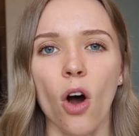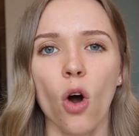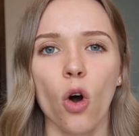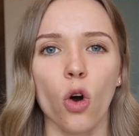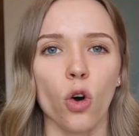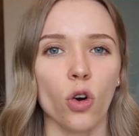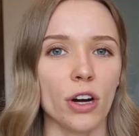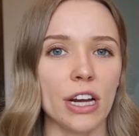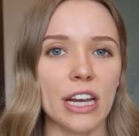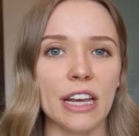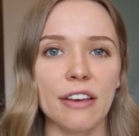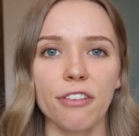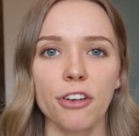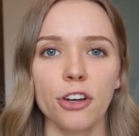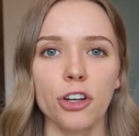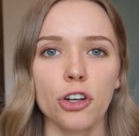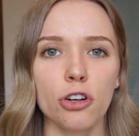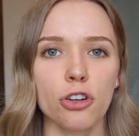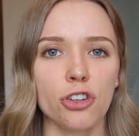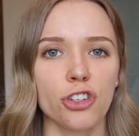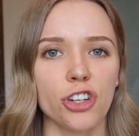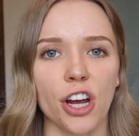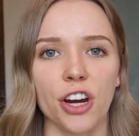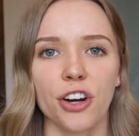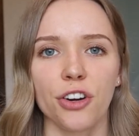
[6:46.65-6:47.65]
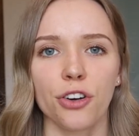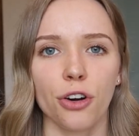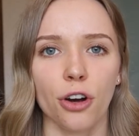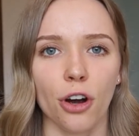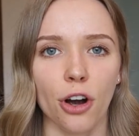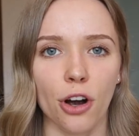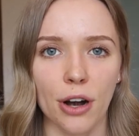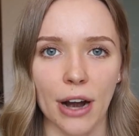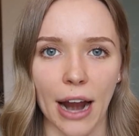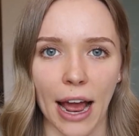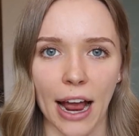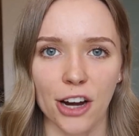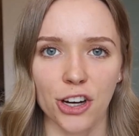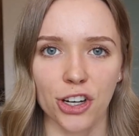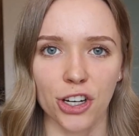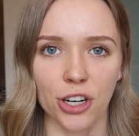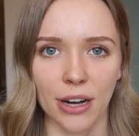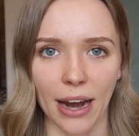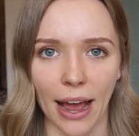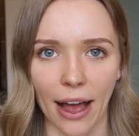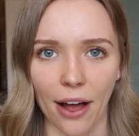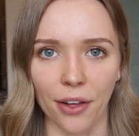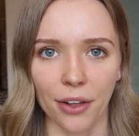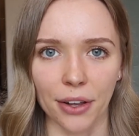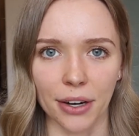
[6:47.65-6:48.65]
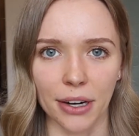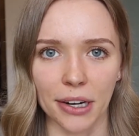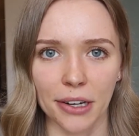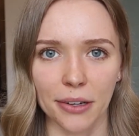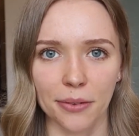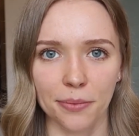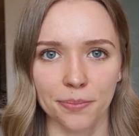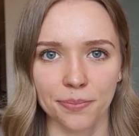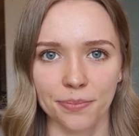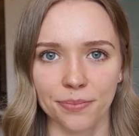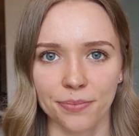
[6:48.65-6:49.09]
or even your gender or nationality.